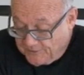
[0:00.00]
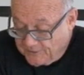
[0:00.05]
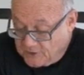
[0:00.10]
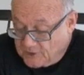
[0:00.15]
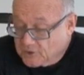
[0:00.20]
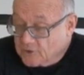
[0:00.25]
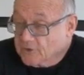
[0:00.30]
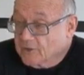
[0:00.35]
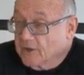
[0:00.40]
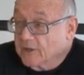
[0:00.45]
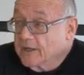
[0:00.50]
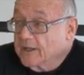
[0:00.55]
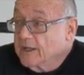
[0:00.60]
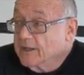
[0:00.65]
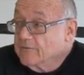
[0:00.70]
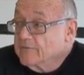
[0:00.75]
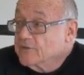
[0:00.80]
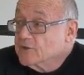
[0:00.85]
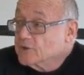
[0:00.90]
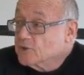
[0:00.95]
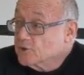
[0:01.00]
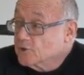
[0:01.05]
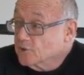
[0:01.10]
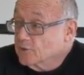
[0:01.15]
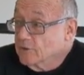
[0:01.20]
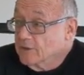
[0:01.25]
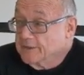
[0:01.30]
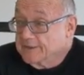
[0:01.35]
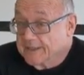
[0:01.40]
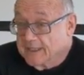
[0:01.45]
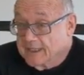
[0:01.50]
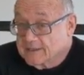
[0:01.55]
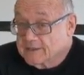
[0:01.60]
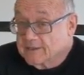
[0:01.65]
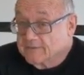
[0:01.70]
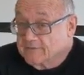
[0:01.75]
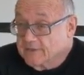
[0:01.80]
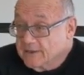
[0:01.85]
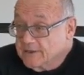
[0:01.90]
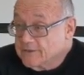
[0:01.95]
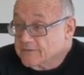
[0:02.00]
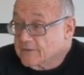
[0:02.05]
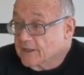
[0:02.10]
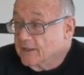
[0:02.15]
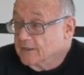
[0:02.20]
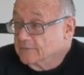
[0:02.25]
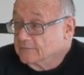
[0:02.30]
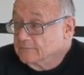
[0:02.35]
the story of the jewel net of Indra.